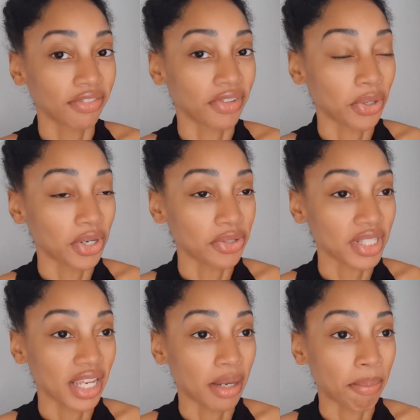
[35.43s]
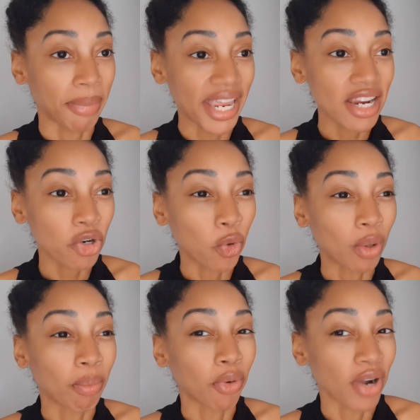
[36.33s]
Photos can make
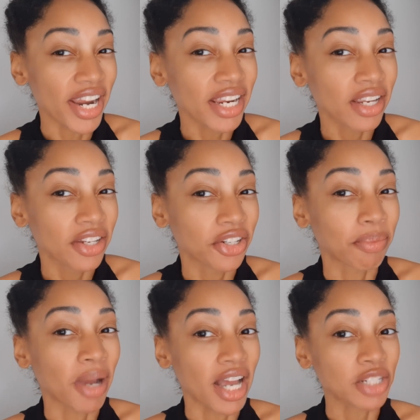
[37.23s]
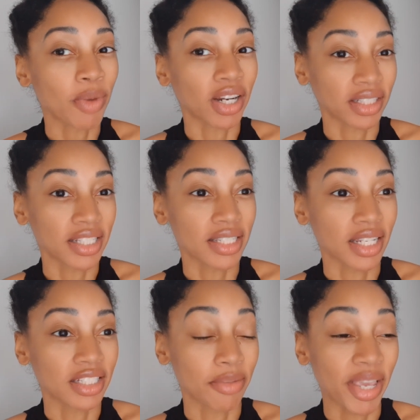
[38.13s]
or break your Poshmark
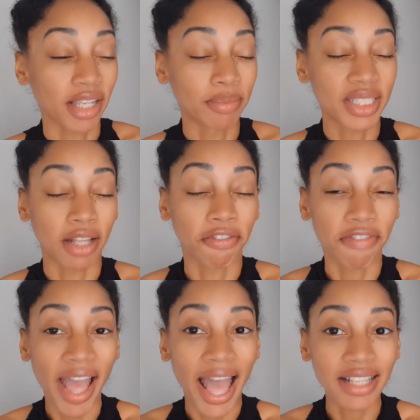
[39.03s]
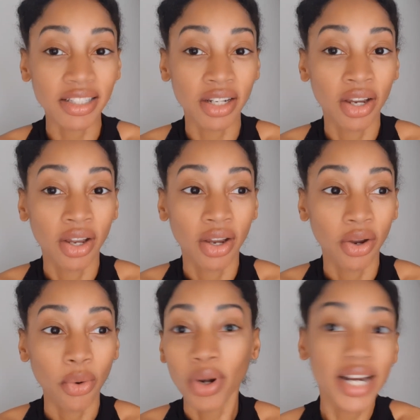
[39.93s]
listing to make them sell fast
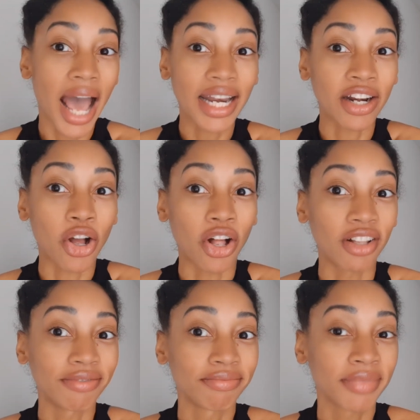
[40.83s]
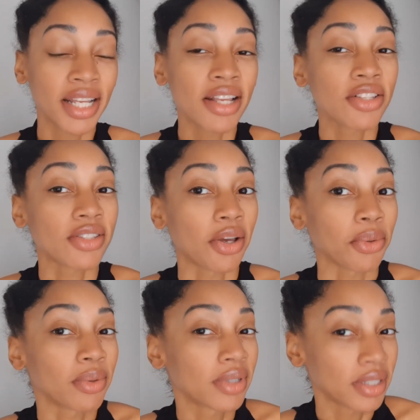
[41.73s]
or not at all.
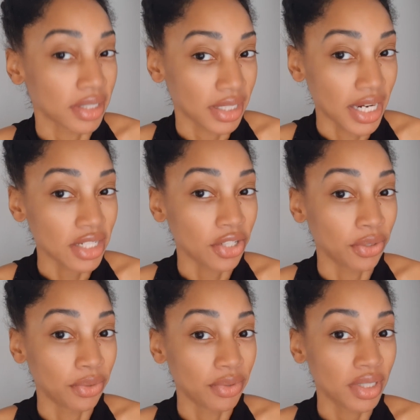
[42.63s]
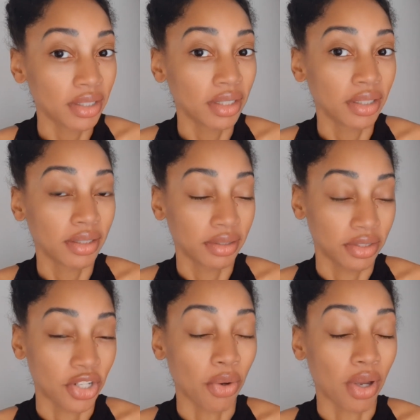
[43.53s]
So stay tuned,
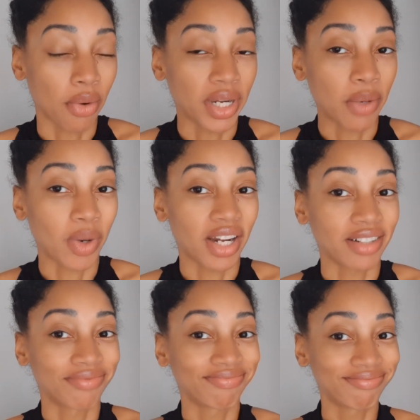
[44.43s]
don't go anywhere.